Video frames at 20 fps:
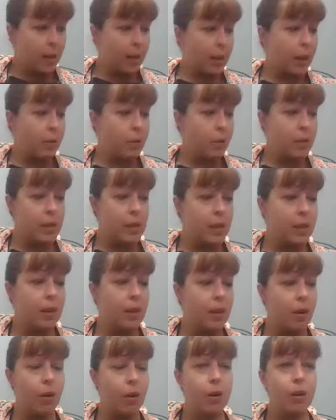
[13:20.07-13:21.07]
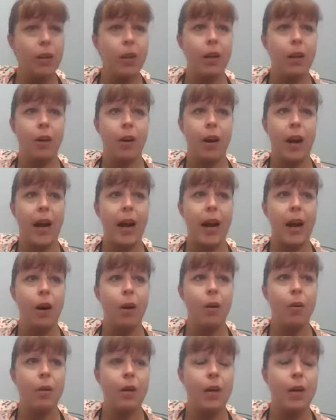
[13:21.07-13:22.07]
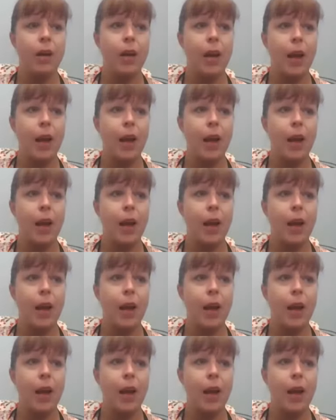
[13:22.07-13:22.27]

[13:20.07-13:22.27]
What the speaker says: Like I was thinking earlier, how